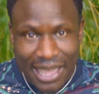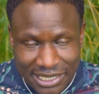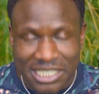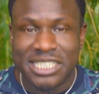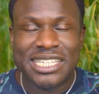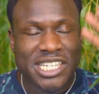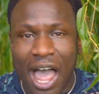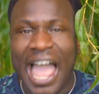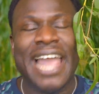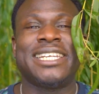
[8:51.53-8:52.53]
Just
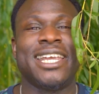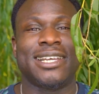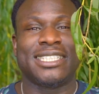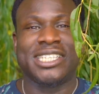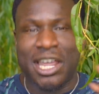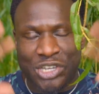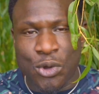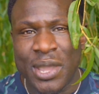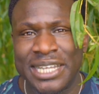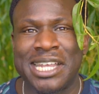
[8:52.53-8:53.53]
start acting, start
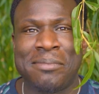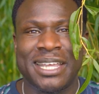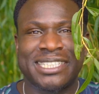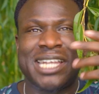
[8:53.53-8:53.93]
doing something,